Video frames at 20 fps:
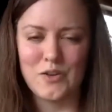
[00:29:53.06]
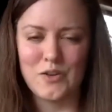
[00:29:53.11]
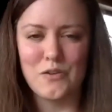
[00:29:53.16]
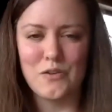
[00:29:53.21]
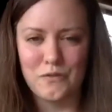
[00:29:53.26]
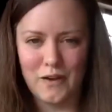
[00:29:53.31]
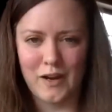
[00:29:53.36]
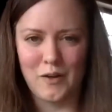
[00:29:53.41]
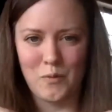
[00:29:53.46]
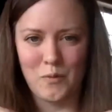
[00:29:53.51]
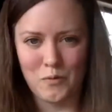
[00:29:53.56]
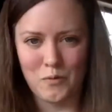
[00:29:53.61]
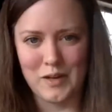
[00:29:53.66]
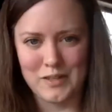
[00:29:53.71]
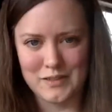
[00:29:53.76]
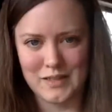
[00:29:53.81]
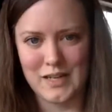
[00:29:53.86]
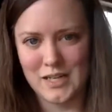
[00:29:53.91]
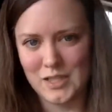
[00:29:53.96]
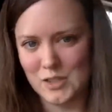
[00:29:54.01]
find what
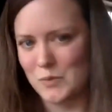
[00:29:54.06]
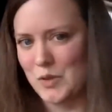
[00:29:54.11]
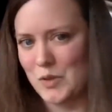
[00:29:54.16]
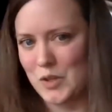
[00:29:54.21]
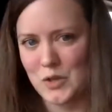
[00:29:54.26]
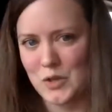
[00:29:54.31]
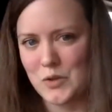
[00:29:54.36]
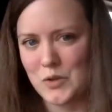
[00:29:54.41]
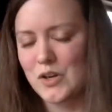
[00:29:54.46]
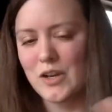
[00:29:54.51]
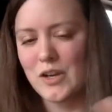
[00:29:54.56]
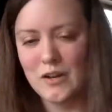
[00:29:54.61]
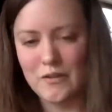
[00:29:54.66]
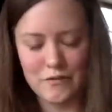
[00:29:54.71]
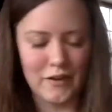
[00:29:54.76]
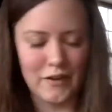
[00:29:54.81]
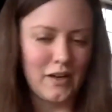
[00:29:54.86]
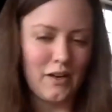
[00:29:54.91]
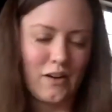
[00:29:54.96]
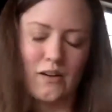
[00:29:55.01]
resonates with you. You're going
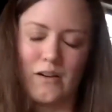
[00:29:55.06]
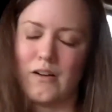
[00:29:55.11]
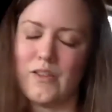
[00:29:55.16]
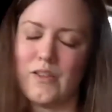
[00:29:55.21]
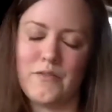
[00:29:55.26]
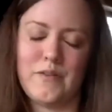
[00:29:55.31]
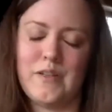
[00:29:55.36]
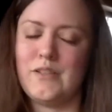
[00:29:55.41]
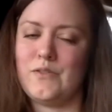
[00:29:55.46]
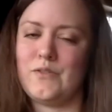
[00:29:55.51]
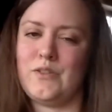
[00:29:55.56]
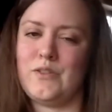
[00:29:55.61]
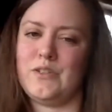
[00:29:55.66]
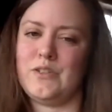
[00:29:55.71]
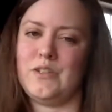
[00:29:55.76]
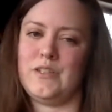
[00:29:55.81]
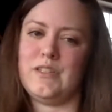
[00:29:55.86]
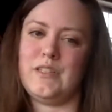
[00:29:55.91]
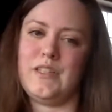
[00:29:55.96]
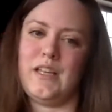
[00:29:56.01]
to find all the
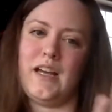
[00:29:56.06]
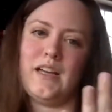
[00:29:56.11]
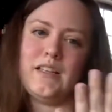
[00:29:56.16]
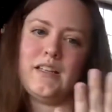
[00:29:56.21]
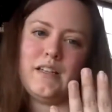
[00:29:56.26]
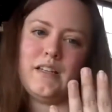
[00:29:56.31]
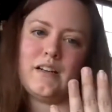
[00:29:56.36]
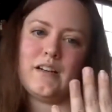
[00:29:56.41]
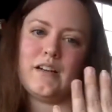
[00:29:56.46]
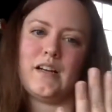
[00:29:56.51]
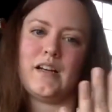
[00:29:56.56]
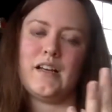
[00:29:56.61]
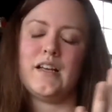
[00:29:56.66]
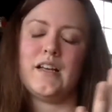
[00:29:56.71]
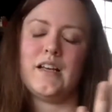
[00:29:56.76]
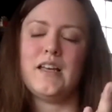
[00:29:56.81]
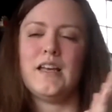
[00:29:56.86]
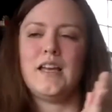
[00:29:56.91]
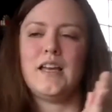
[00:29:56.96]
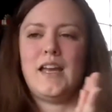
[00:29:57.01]
resources that Dara
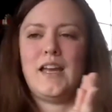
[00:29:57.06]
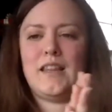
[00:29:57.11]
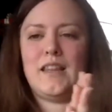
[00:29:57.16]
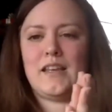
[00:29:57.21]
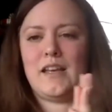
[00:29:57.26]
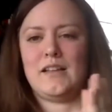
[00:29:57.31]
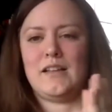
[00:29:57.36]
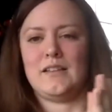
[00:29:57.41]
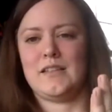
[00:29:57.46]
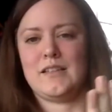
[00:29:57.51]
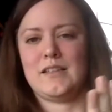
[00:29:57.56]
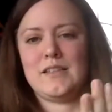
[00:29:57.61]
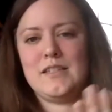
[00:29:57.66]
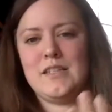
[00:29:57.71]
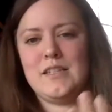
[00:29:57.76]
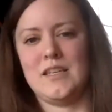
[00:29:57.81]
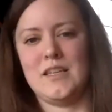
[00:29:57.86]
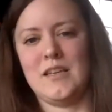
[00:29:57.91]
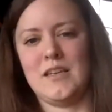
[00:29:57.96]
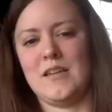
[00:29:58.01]
and the Celtx
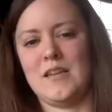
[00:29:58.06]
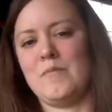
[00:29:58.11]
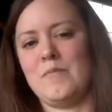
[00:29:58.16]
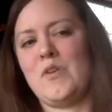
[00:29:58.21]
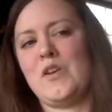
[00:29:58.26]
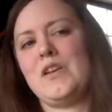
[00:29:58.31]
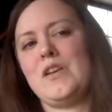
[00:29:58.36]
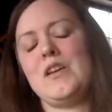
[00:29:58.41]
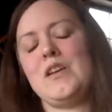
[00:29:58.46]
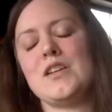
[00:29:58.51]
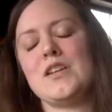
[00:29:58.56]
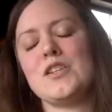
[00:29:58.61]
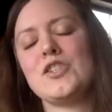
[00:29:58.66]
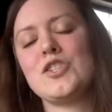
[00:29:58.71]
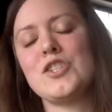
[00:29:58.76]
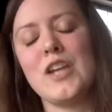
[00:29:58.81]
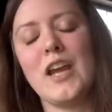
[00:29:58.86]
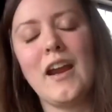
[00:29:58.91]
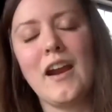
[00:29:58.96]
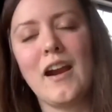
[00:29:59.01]
team
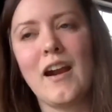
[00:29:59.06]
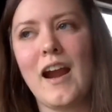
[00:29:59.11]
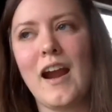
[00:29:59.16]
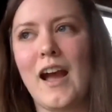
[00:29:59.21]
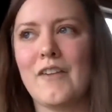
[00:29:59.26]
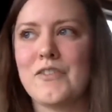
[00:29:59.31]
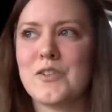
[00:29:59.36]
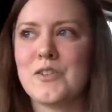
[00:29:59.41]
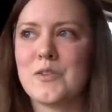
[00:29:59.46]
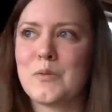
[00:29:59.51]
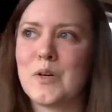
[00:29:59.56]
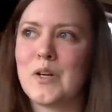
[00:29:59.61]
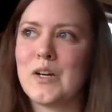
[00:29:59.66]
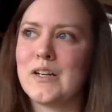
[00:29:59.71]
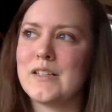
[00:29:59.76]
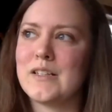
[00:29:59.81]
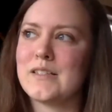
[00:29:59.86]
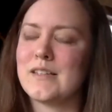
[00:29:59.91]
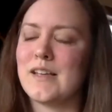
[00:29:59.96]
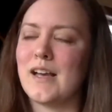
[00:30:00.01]
share
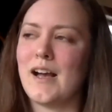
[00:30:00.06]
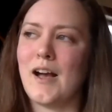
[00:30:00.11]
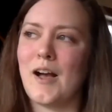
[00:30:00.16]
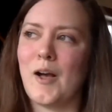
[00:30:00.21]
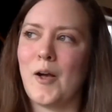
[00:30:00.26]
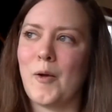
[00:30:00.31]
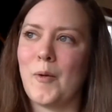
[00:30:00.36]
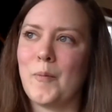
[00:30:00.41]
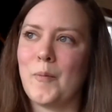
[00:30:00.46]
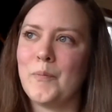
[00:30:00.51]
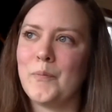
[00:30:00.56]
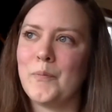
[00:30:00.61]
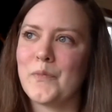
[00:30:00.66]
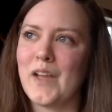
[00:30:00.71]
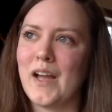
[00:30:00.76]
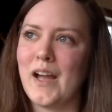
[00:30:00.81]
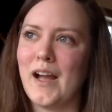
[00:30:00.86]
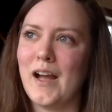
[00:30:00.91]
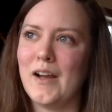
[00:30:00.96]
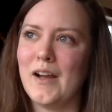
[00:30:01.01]
afterwards.
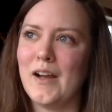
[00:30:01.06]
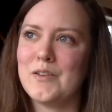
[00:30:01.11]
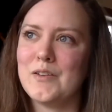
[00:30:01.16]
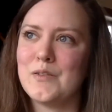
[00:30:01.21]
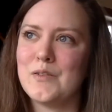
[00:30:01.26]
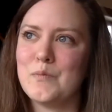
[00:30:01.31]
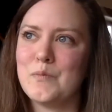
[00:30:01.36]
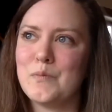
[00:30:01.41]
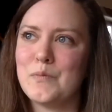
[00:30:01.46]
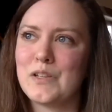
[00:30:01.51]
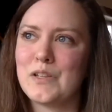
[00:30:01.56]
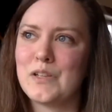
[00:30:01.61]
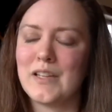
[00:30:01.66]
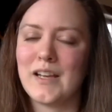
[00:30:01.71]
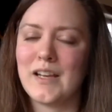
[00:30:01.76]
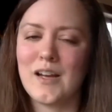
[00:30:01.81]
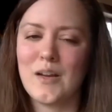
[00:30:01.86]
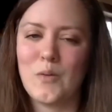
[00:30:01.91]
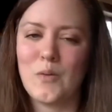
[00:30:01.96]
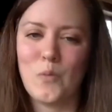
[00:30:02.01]

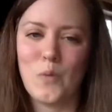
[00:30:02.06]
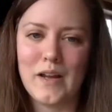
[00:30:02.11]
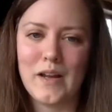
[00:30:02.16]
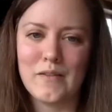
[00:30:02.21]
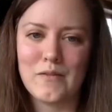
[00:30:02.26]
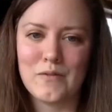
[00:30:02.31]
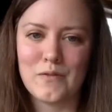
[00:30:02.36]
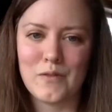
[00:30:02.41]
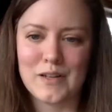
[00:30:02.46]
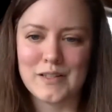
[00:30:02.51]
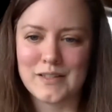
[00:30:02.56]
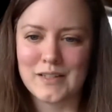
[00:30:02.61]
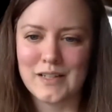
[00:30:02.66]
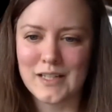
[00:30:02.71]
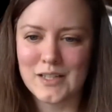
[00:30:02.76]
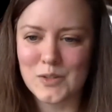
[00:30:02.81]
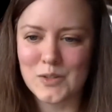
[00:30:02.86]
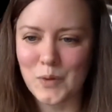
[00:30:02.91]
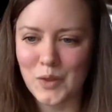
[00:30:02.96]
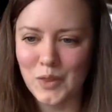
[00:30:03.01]
Click on what
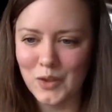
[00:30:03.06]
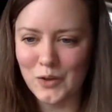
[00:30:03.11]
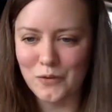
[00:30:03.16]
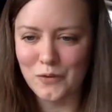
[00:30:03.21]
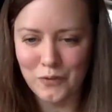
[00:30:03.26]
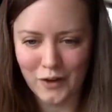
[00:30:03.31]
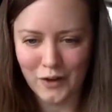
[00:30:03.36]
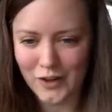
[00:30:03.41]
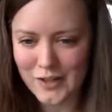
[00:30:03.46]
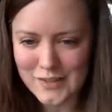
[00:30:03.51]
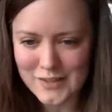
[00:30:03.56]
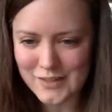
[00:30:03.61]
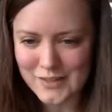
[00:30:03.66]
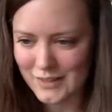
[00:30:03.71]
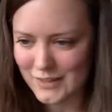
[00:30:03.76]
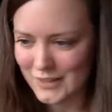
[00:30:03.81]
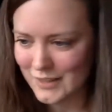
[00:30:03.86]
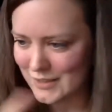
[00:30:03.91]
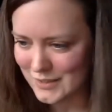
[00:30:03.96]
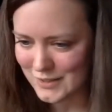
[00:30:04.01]
resonates with you first,
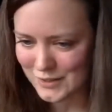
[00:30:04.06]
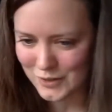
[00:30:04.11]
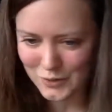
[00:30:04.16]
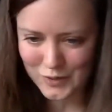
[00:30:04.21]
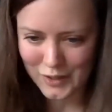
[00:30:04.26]
and then just go